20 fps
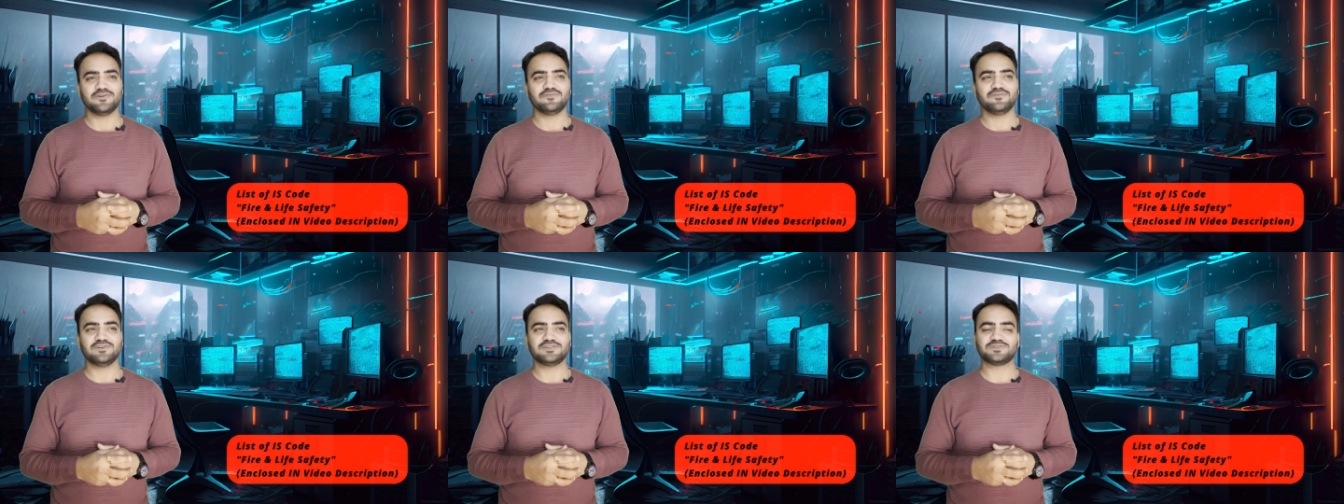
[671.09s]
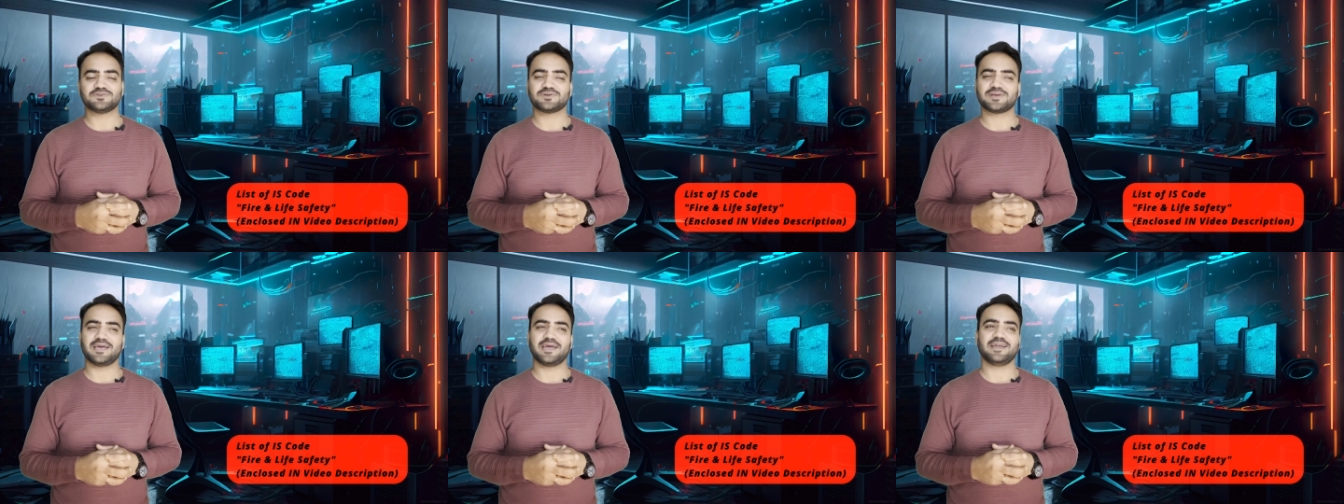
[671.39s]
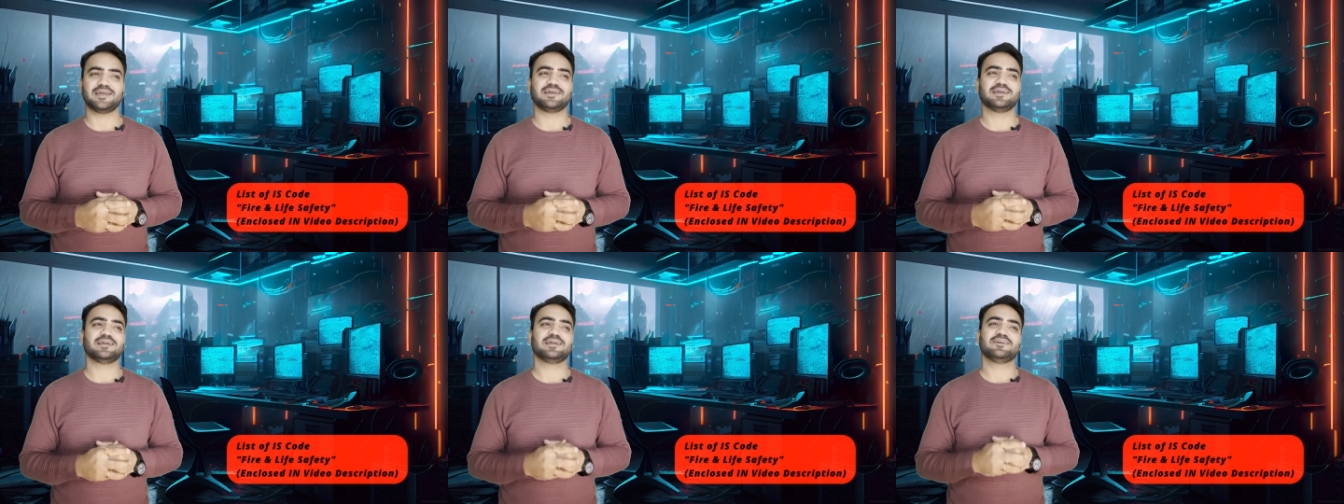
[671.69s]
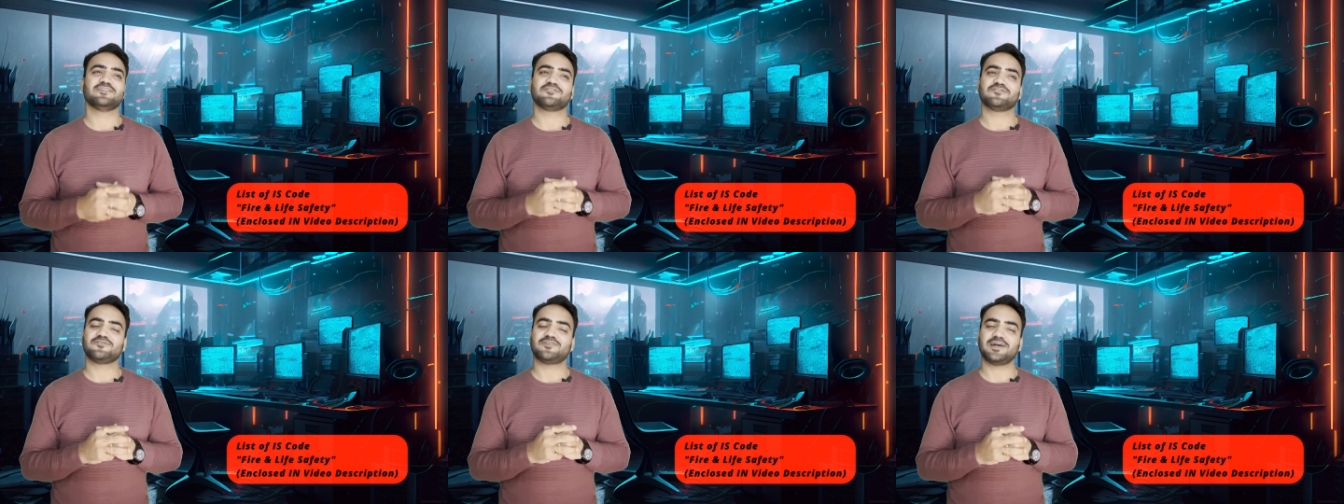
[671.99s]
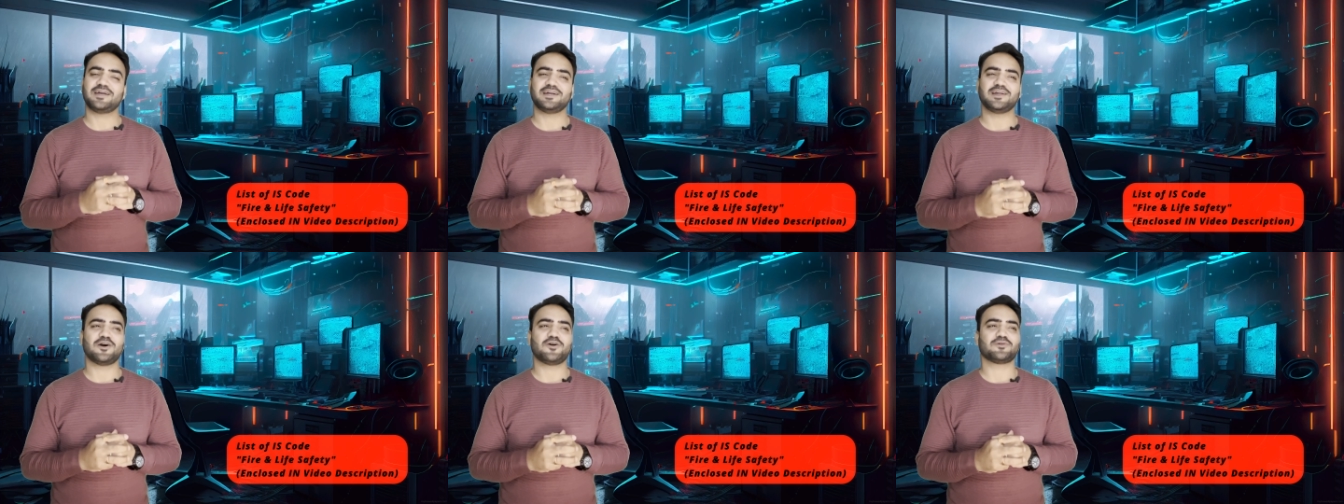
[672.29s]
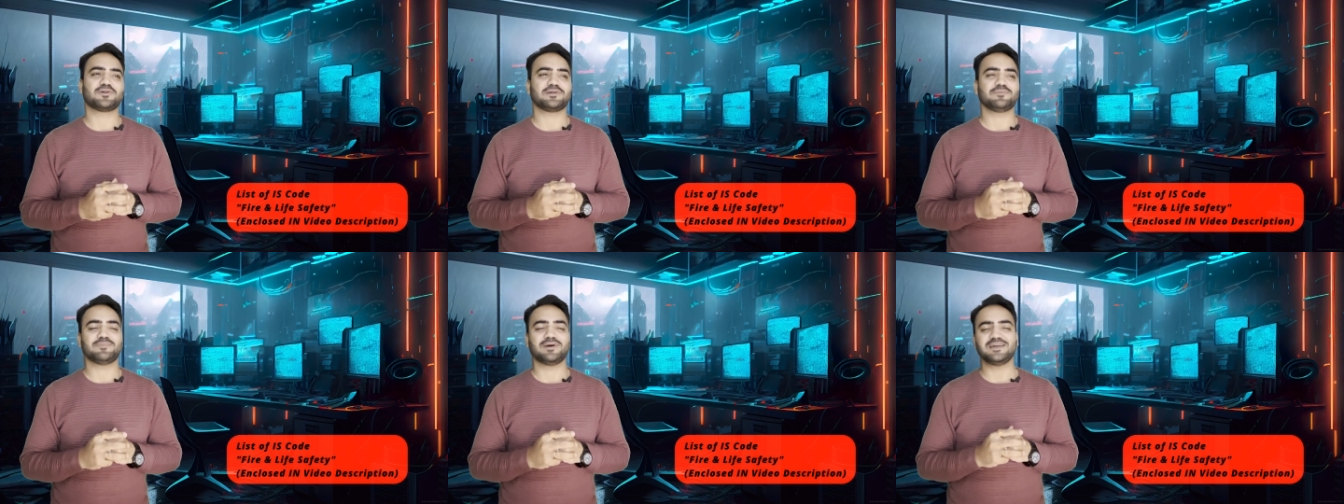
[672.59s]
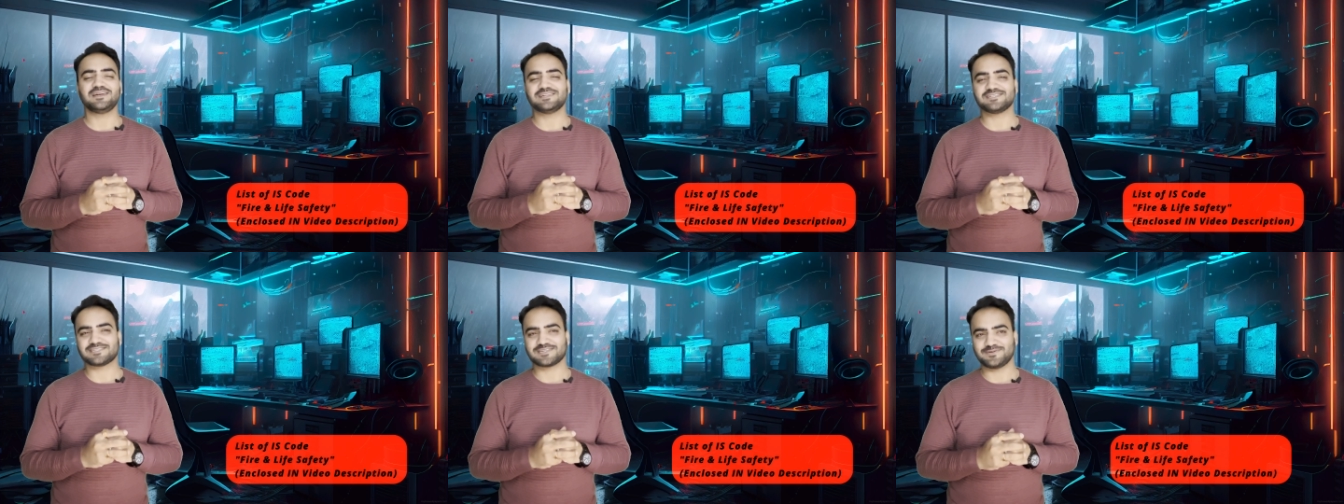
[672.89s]
which you can find out in my
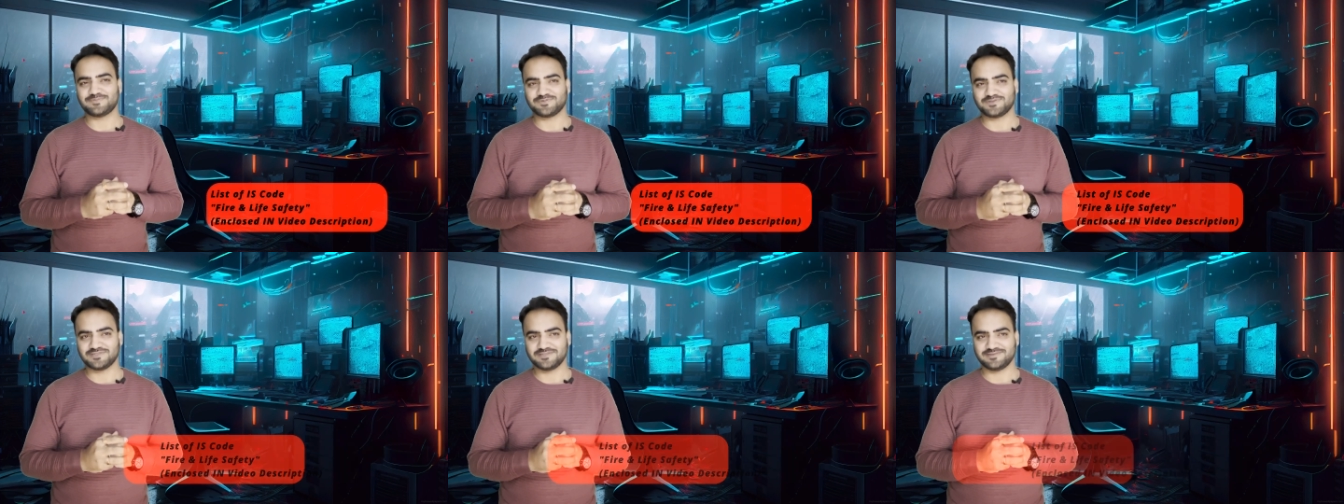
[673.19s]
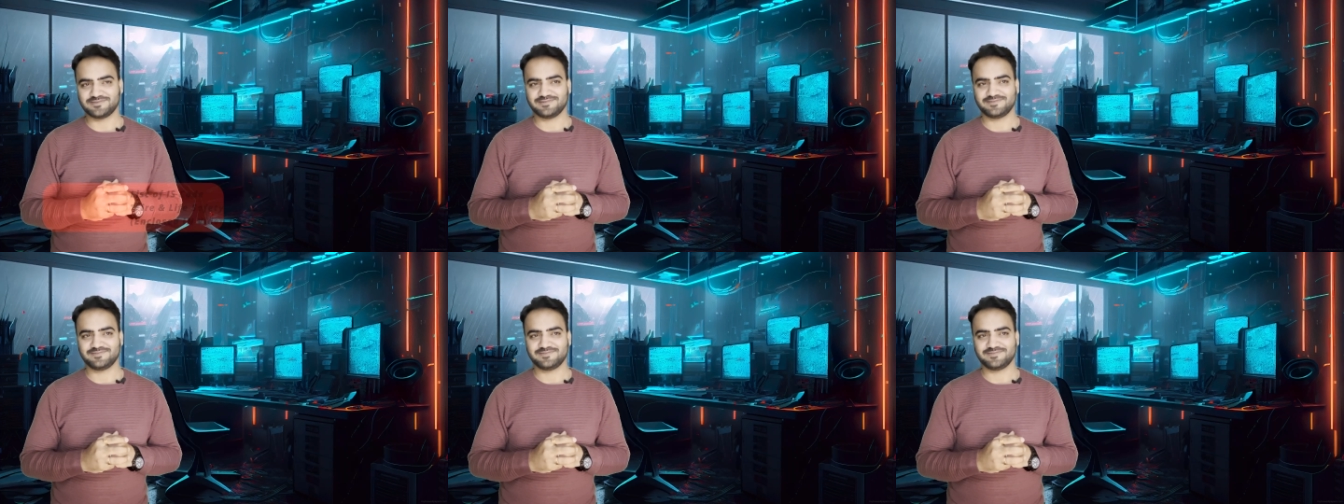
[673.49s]
description.